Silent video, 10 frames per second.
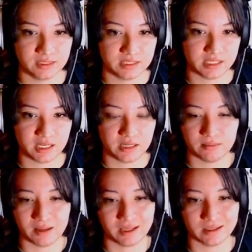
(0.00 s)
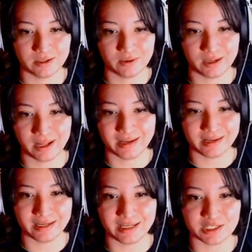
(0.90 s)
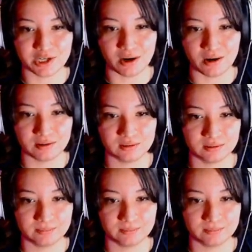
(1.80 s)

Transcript: See? I can do it. I didn't need y'all.